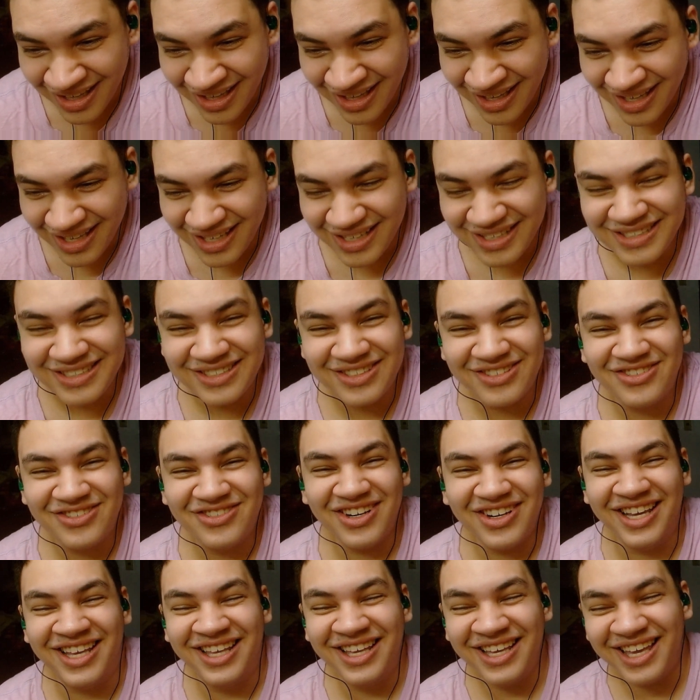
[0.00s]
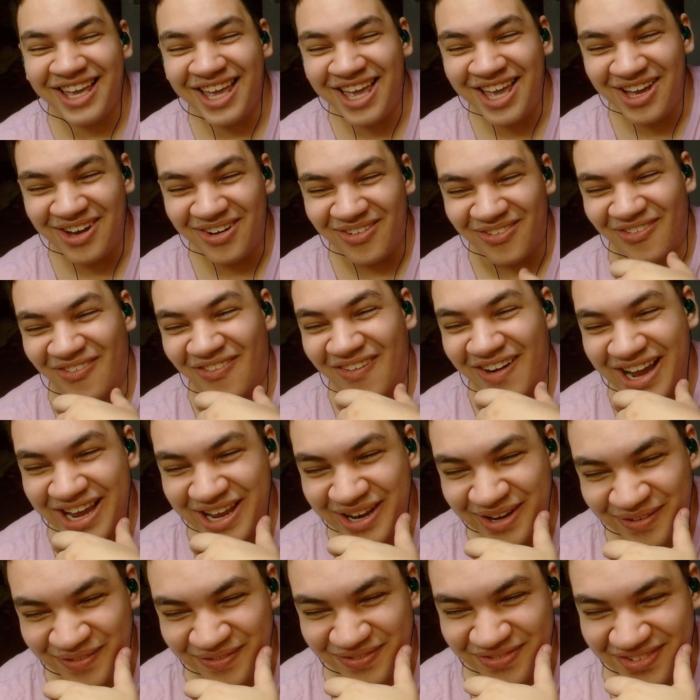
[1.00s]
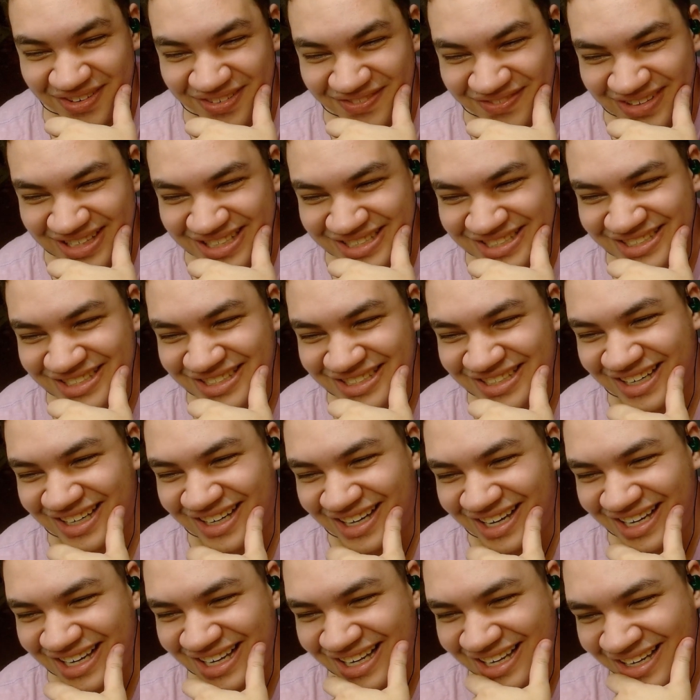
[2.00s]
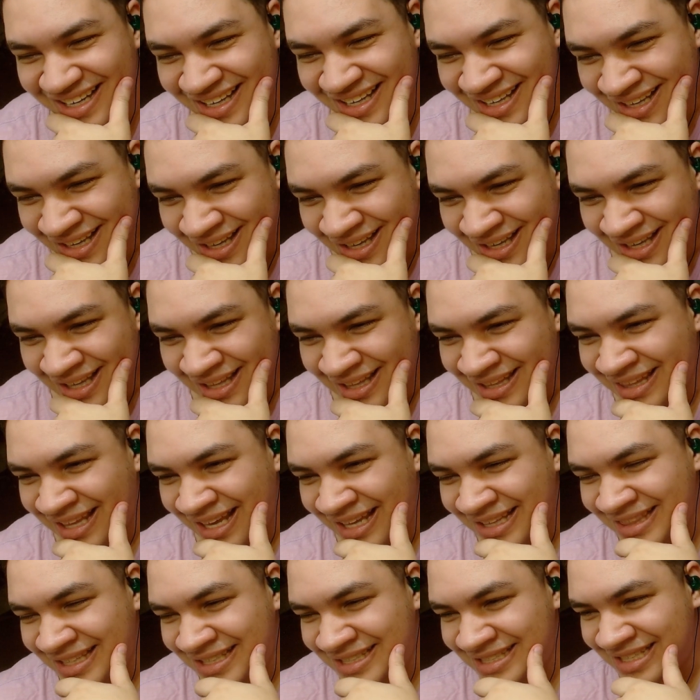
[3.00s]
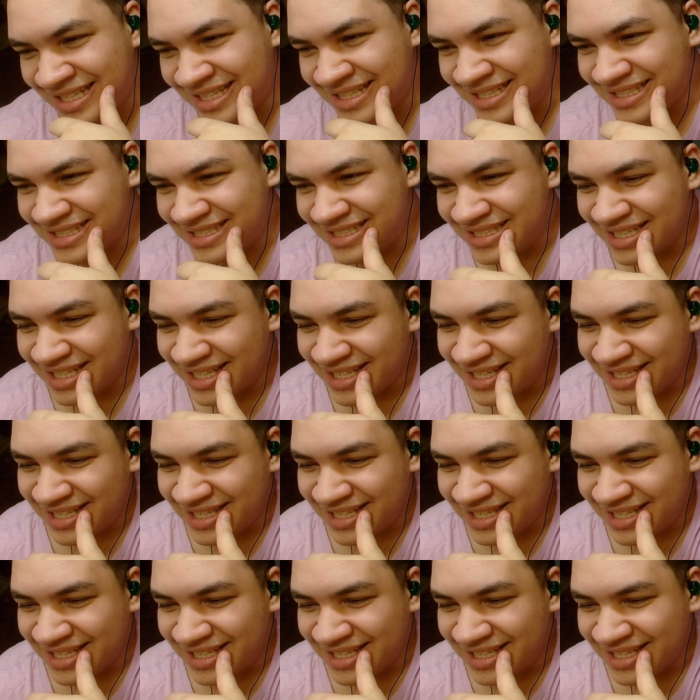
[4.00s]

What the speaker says: He's drinking wine from a skull. That is insane.